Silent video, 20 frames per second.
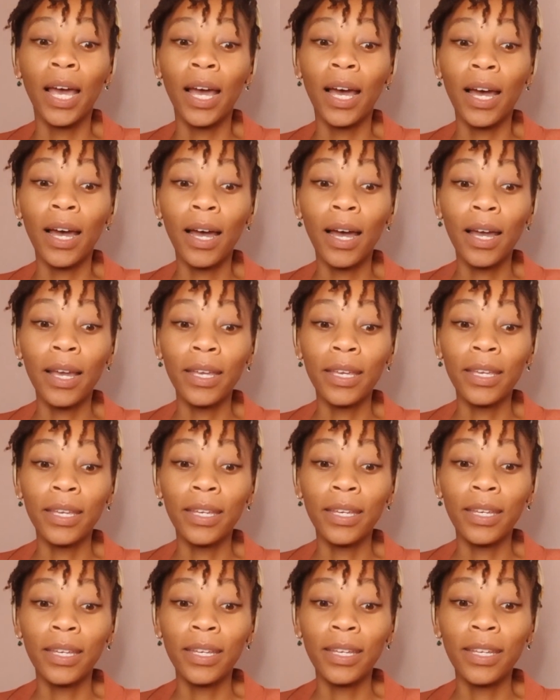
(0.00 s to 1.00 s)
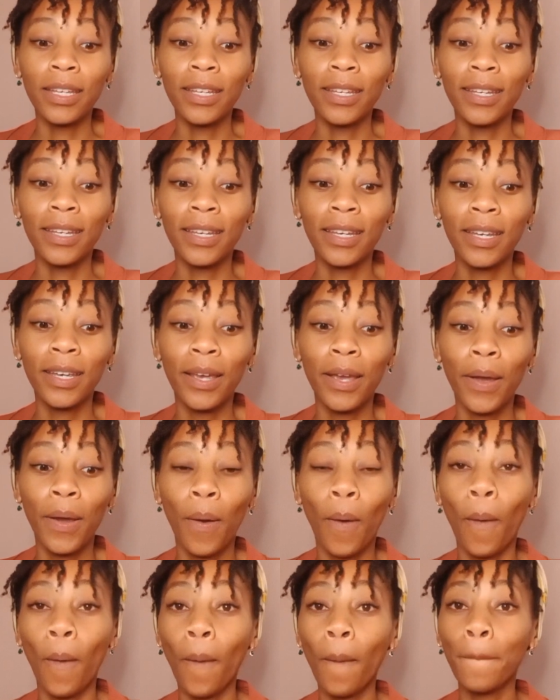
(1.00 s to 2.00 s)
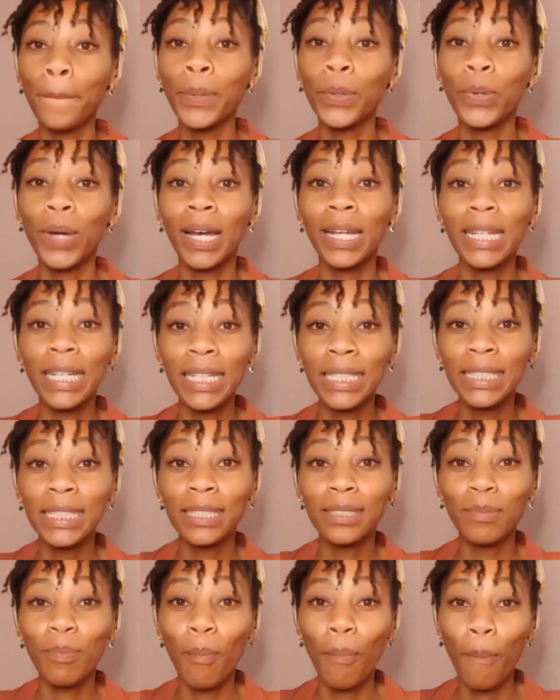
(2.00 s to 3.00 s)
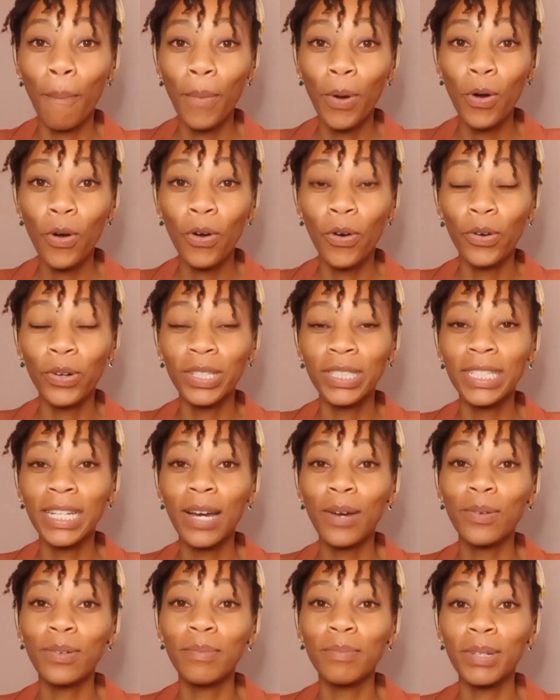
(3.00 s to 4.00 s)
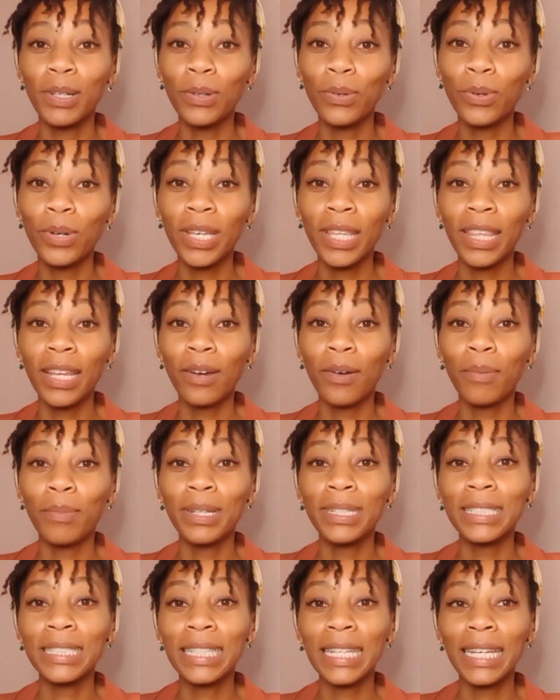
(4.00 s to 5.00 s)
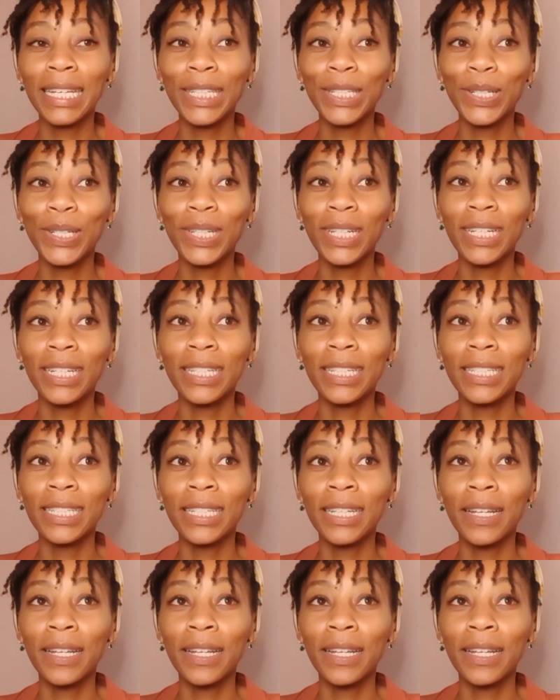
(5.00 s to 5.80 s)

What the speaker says: I hope you can list more down below in the comment section,